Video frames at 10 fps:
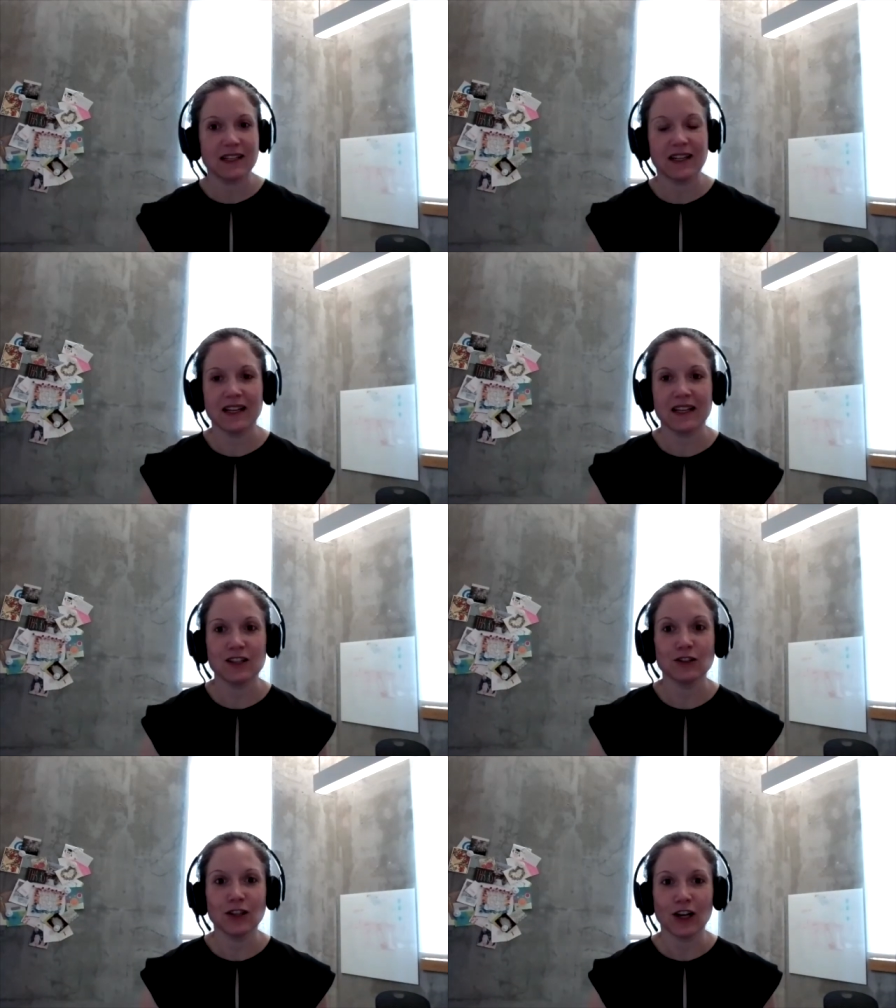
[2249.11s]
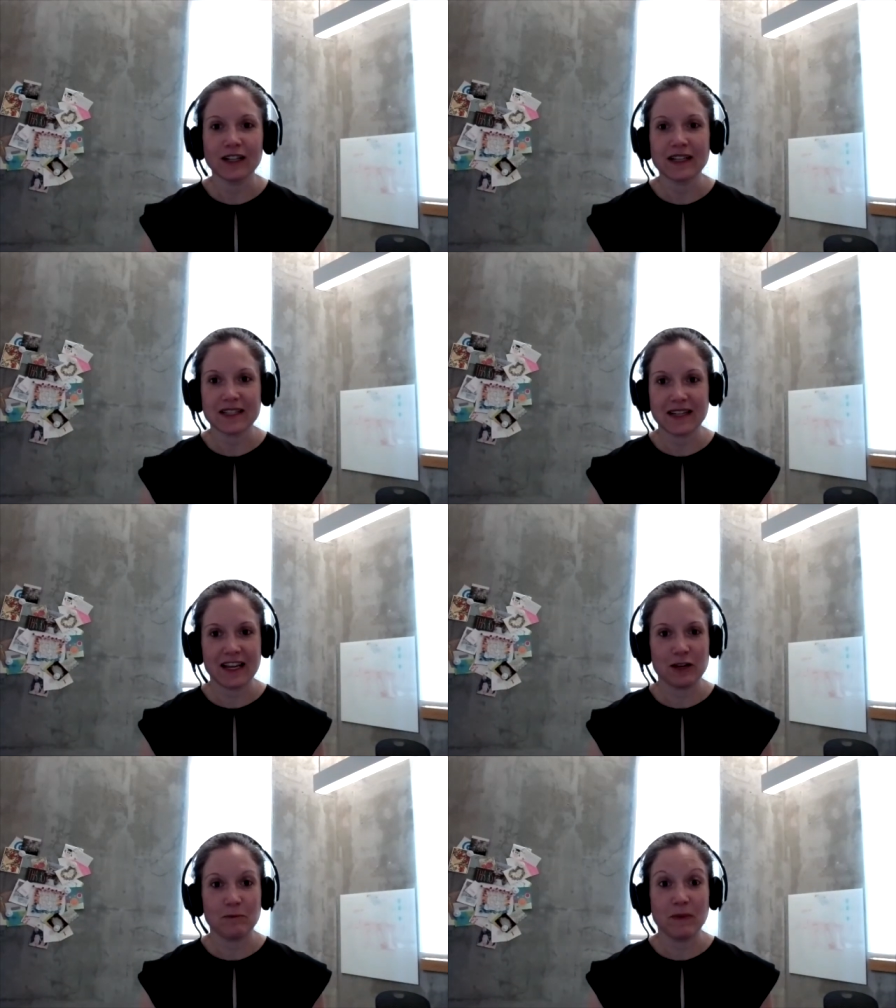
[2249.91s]
uh, the longest I
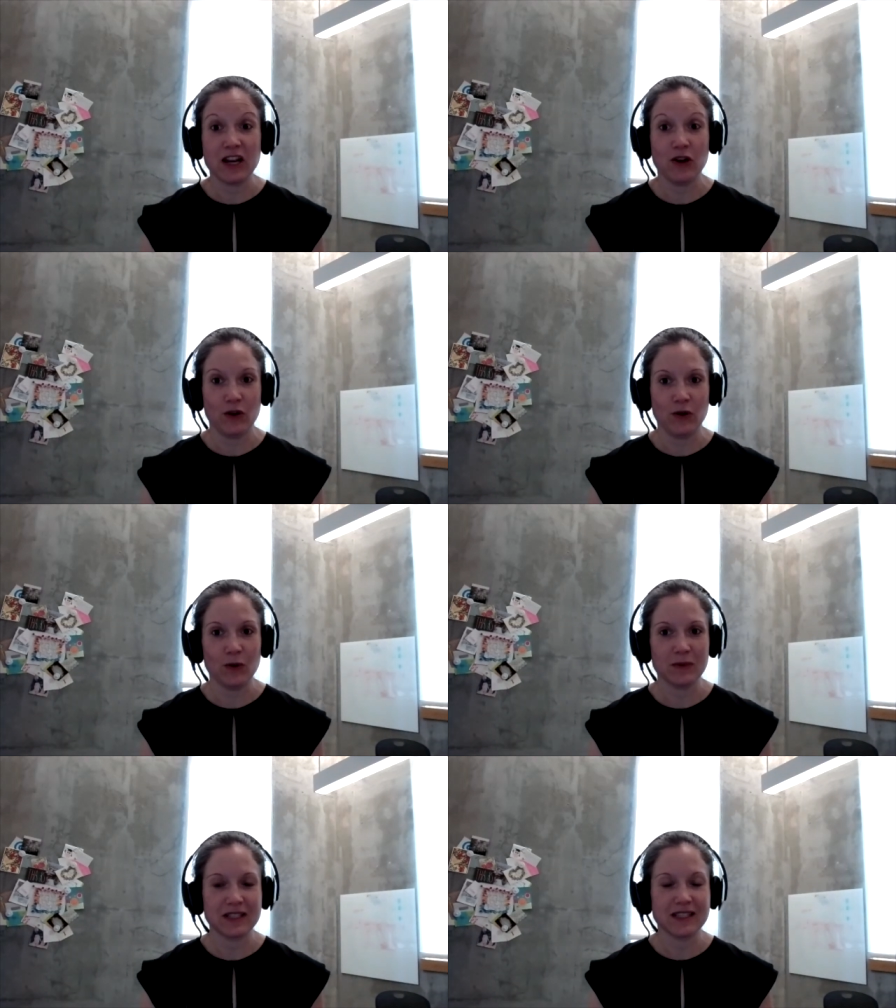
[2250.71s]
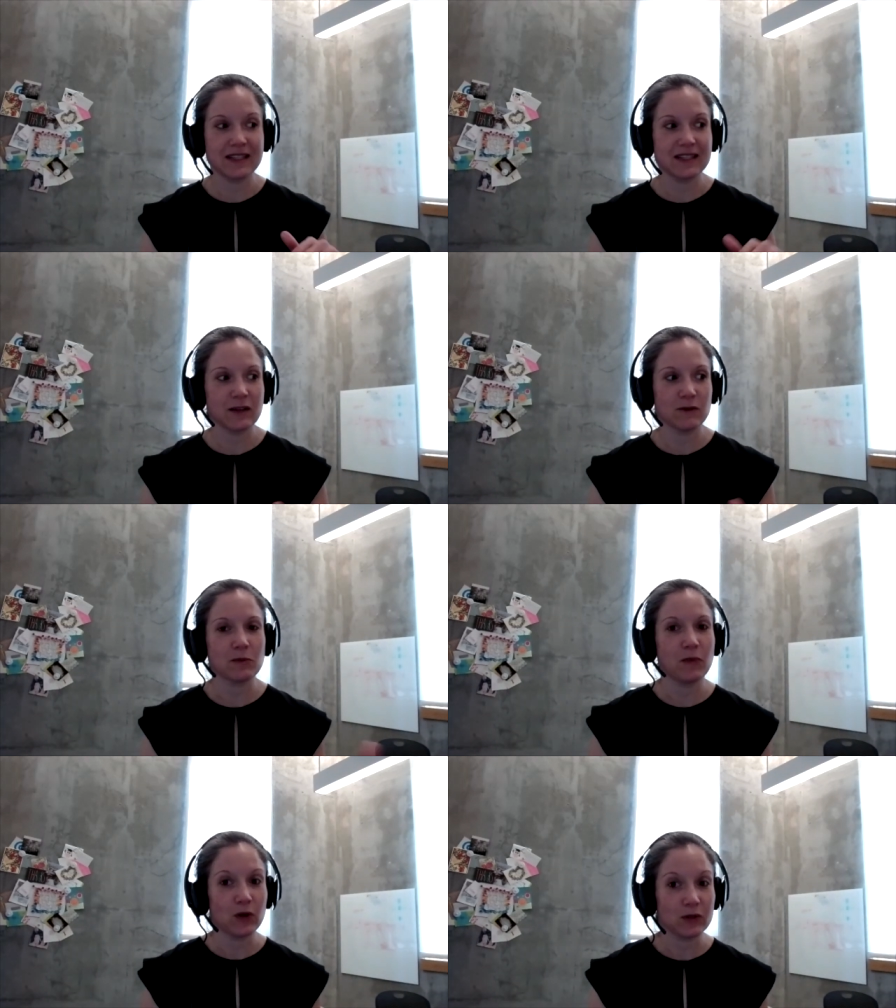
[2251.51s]
had been home since I was a
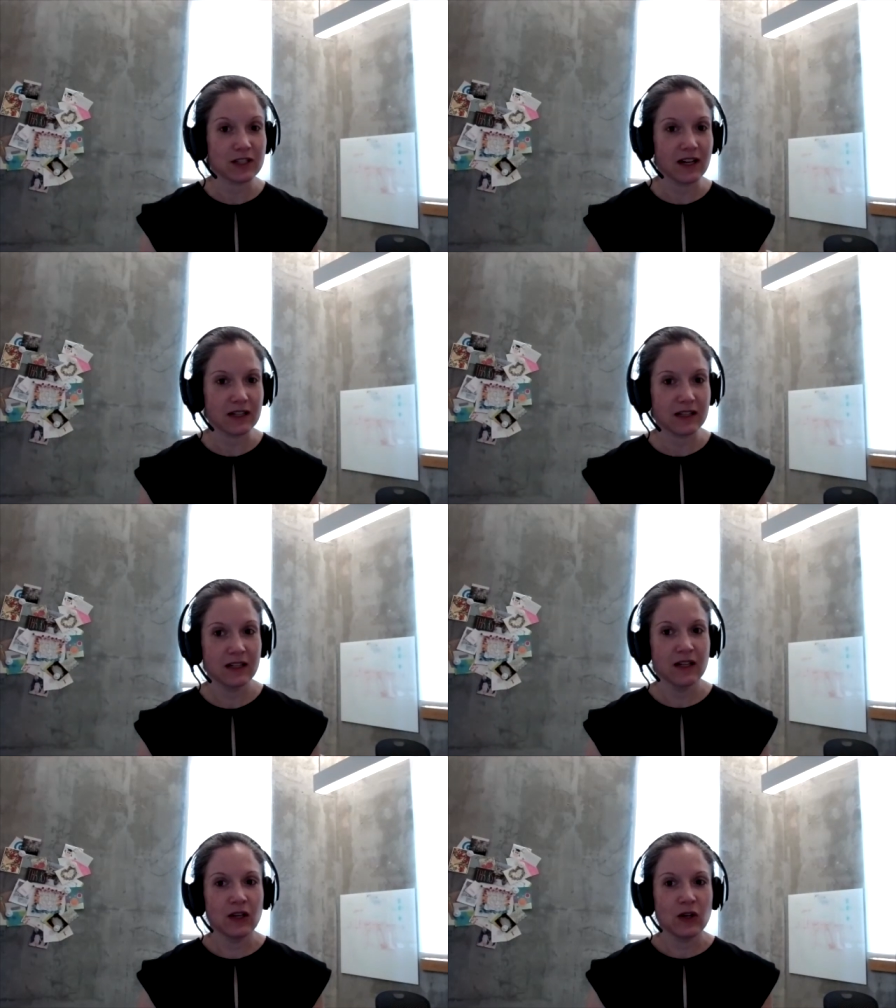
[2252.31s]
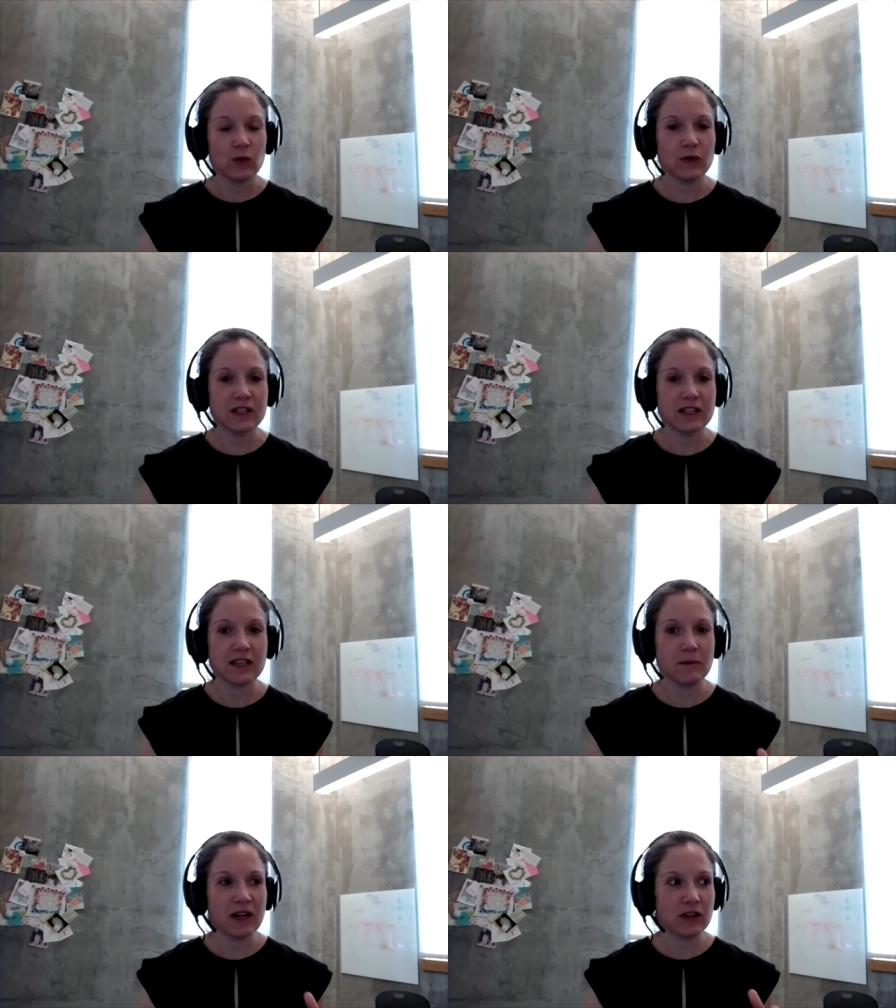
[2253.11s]
postdoc was
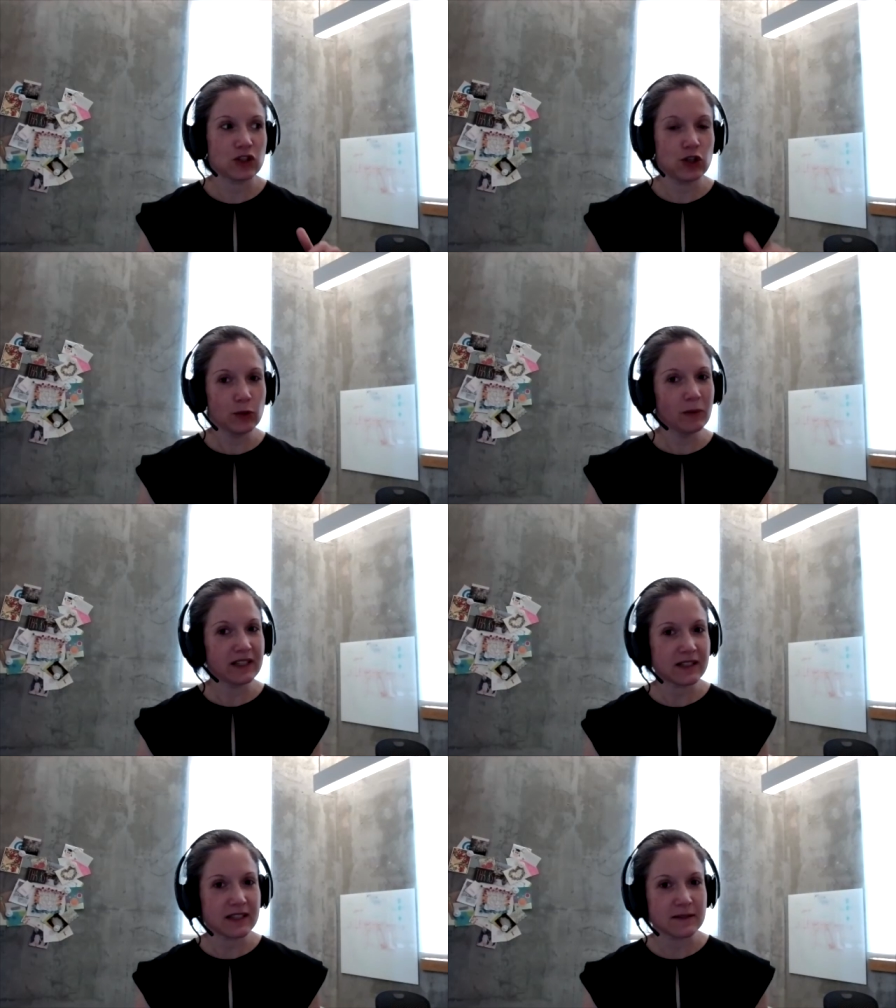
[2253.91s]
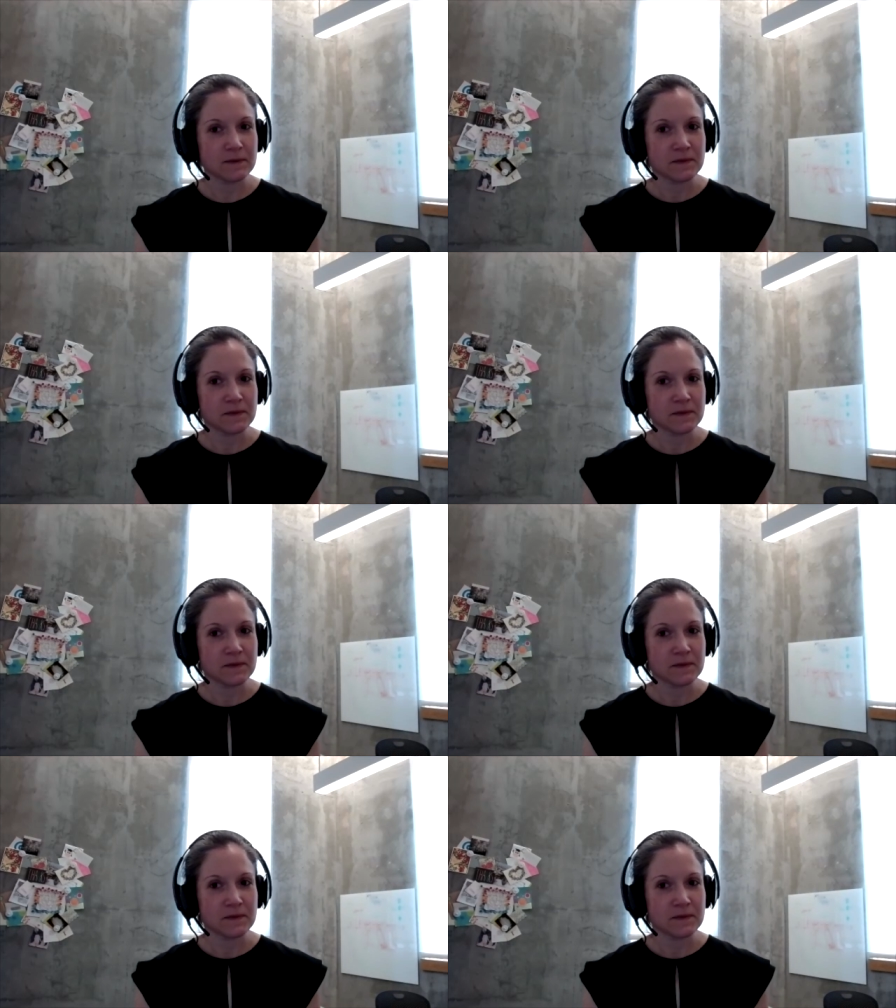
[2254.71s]
about two months.